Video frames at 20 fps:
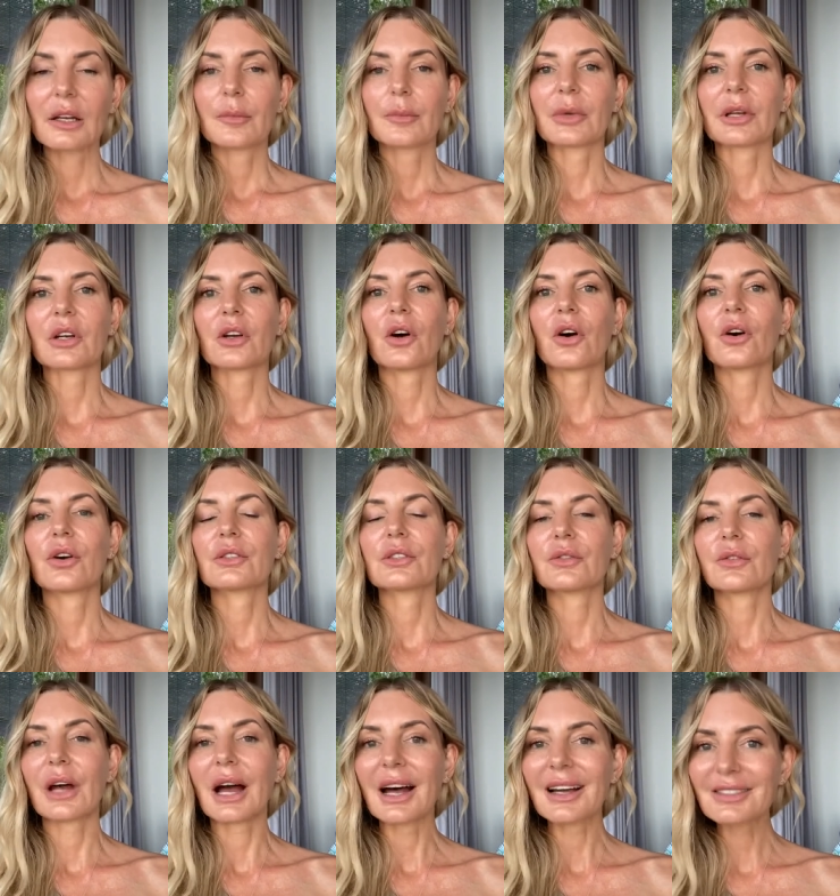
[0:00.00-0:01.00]
because
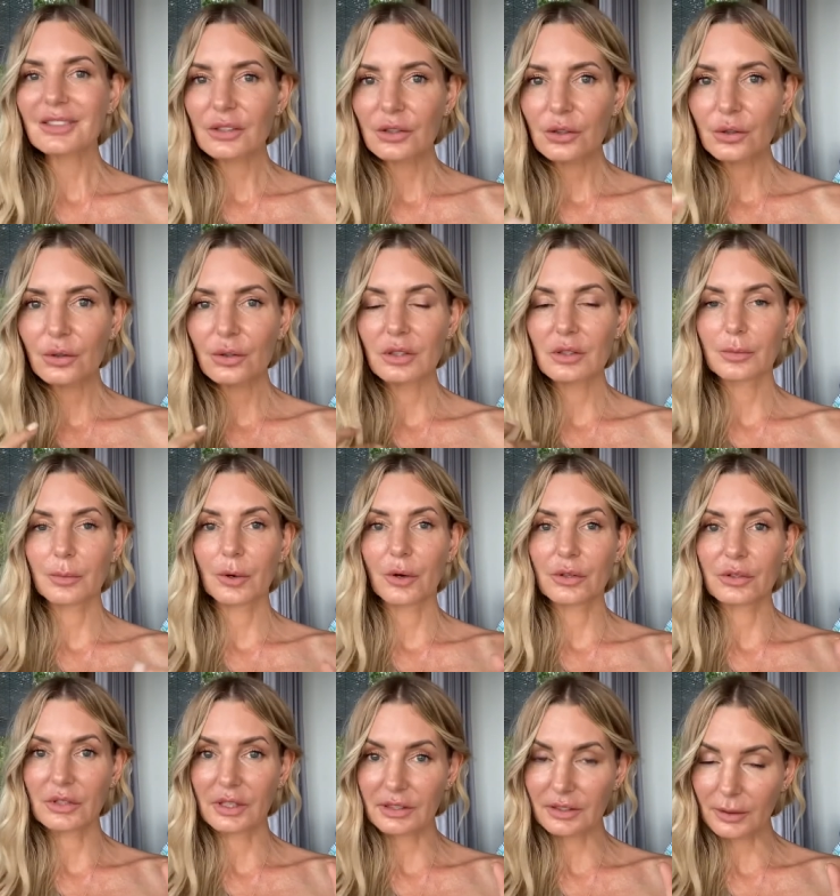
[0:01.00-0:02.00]
for us to do this
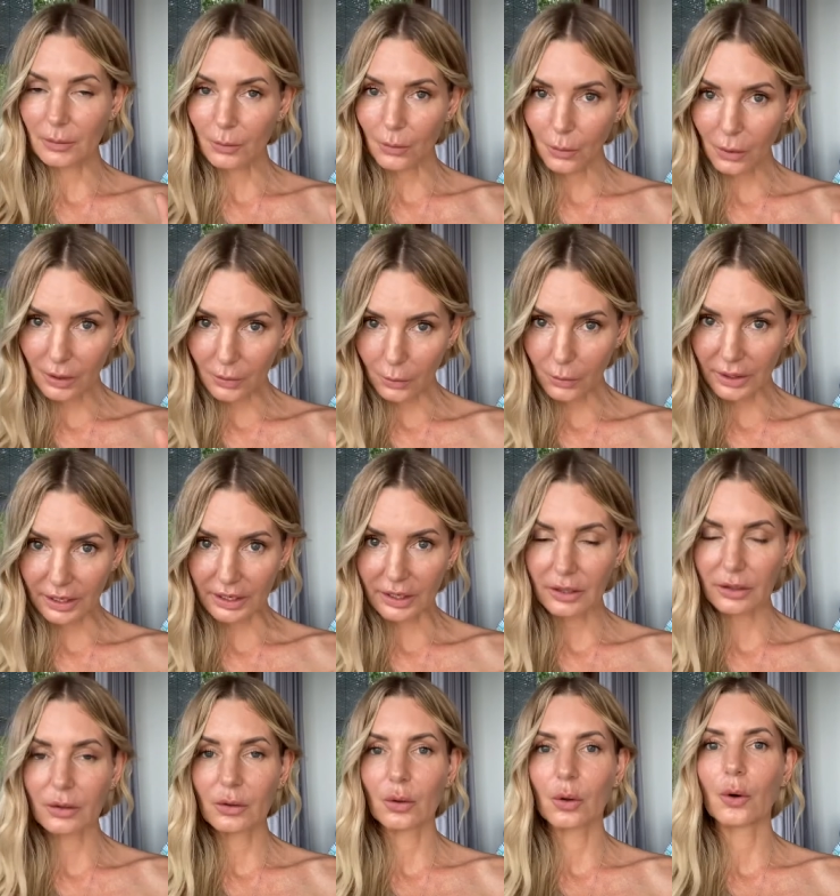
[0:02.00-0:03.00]
process in one
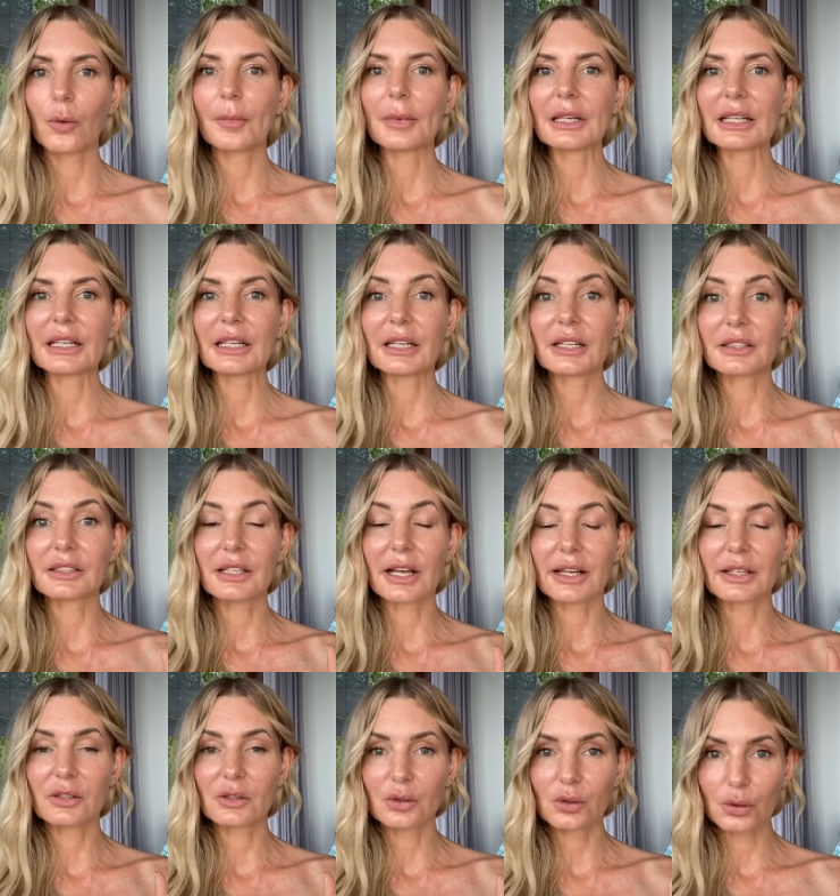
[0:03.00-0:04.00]
week, normally it
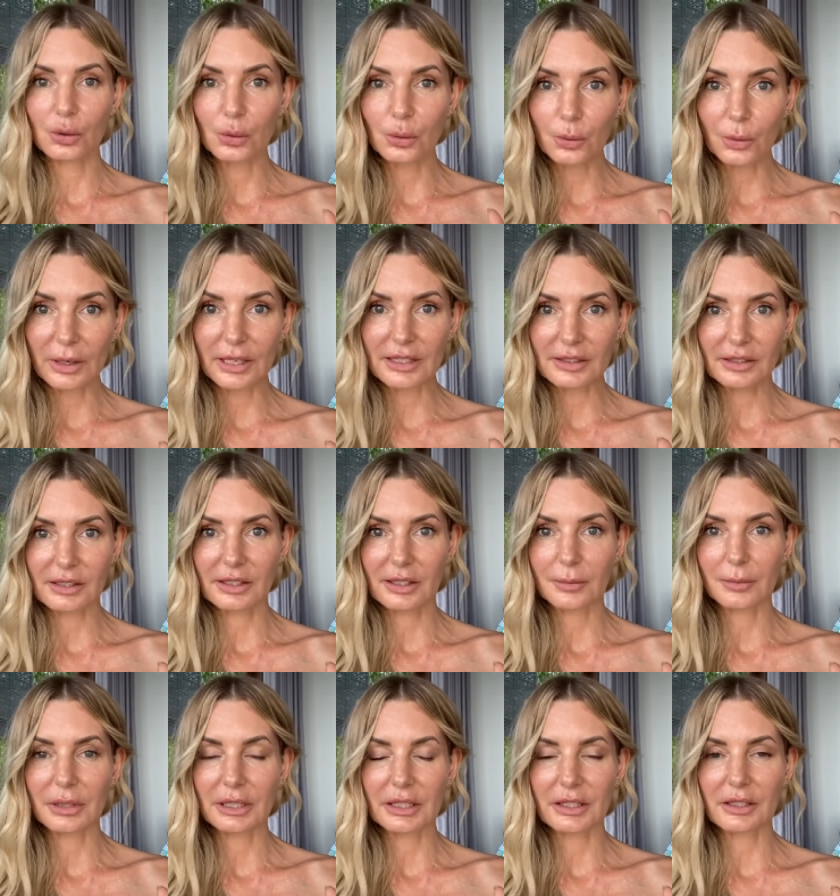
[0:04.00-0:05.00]
takes two weeks to
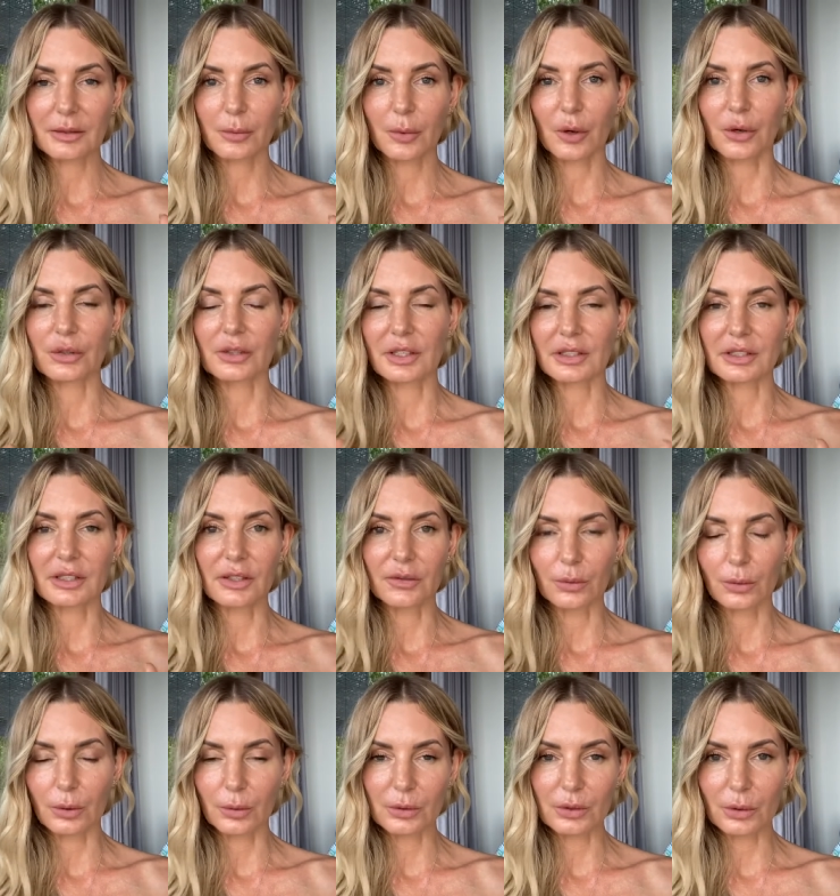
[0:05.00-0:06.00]
complete this process if
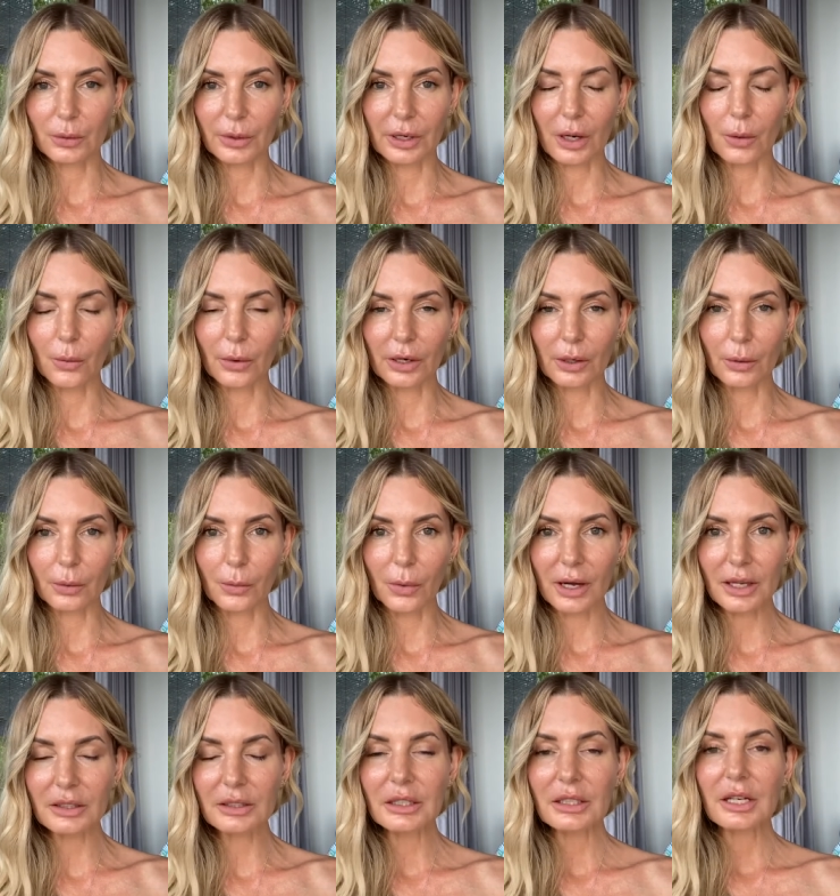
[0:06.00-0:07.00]
we were doing it
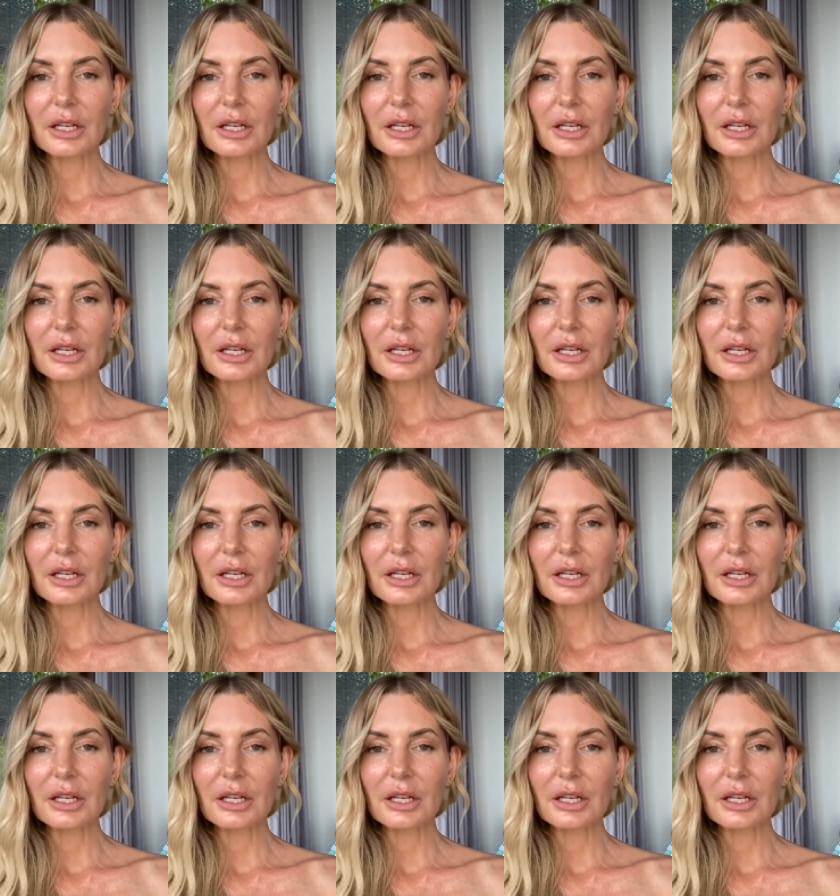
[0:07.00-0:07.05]
one-on-one.